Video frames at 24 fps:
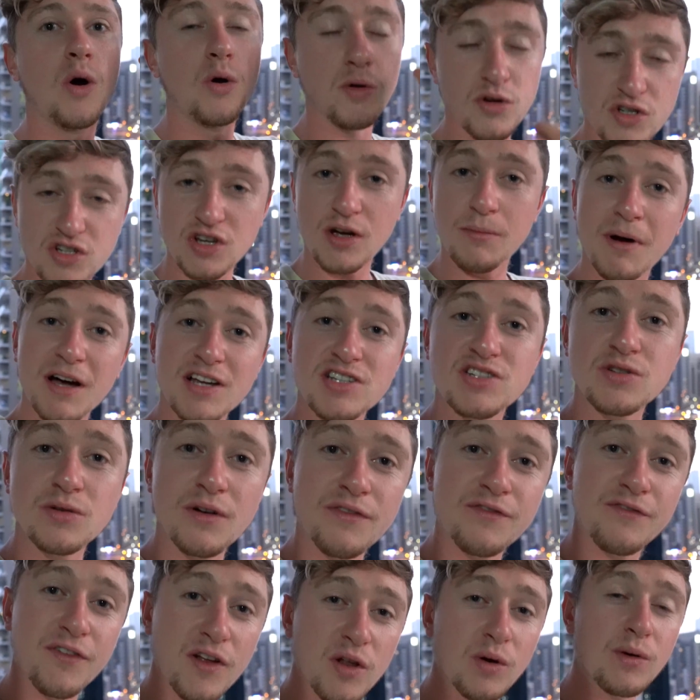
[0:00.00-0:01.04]
Also, I might do a
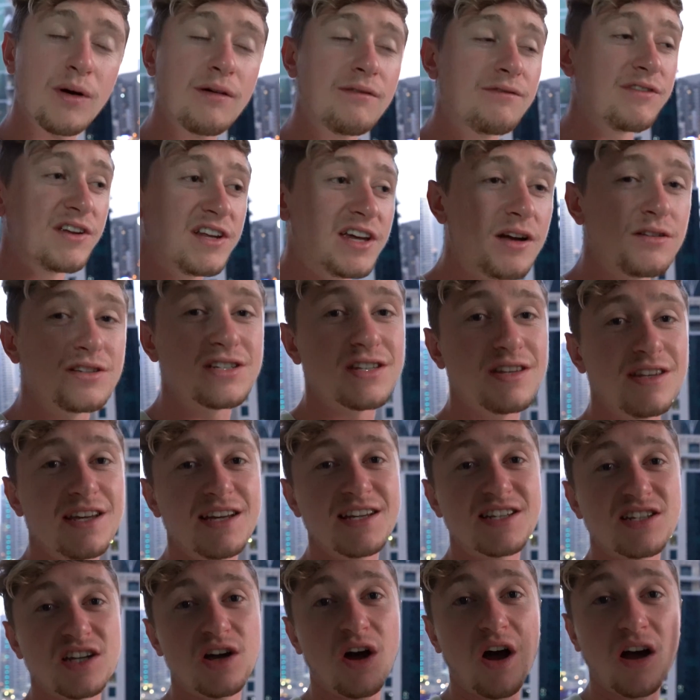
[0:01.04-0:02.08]
follow-up video to
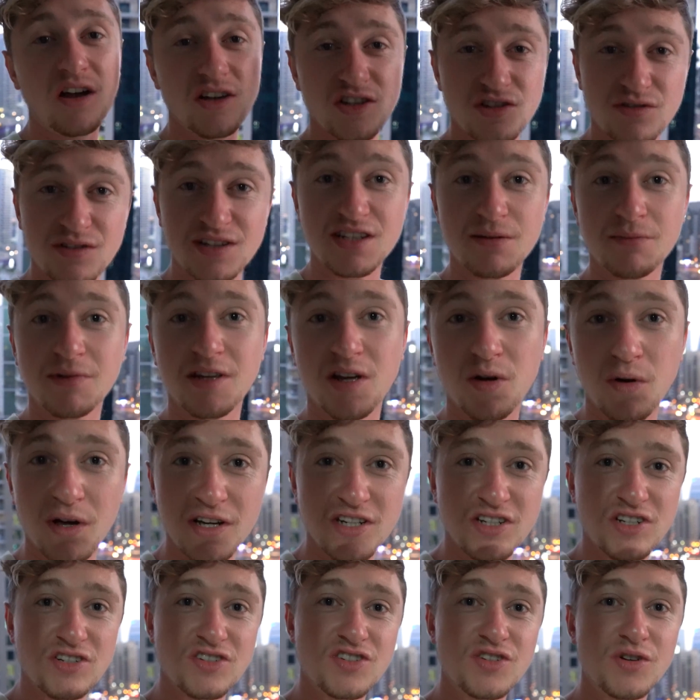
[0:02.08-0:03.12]
this answering some of the
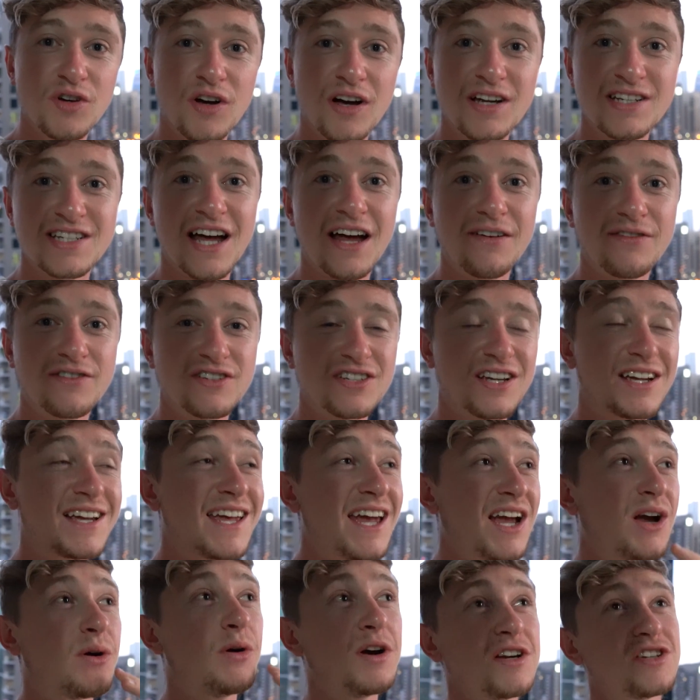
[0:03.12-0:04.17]
questions you guys have, because I
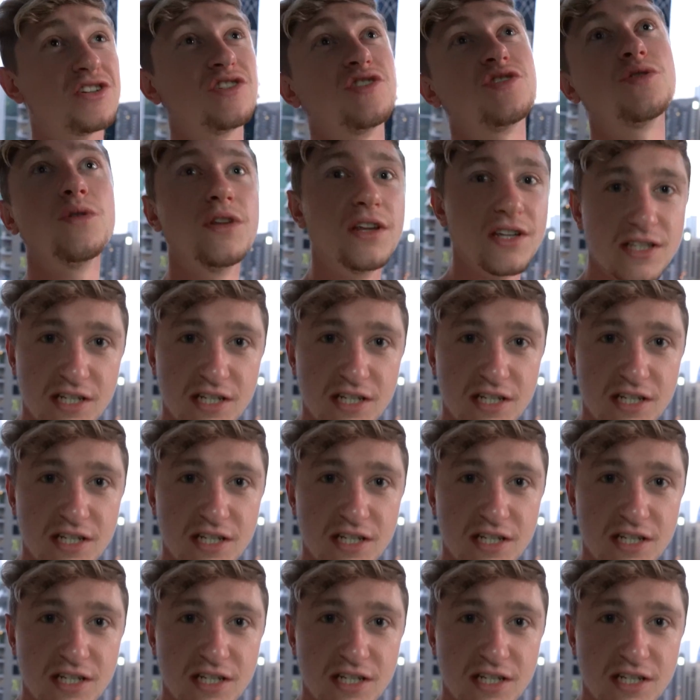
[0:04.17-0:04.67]
get questions all the